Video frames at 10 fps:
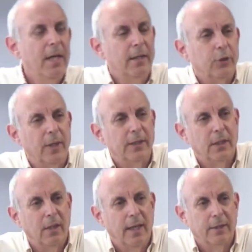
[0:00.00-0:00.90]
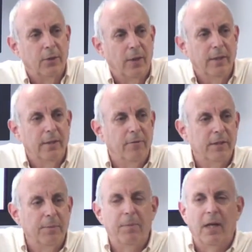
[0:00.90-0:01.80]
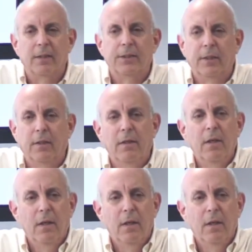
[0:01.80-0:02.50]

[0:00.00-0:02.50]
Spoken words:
and Transatlantic Trade and Investment Policy,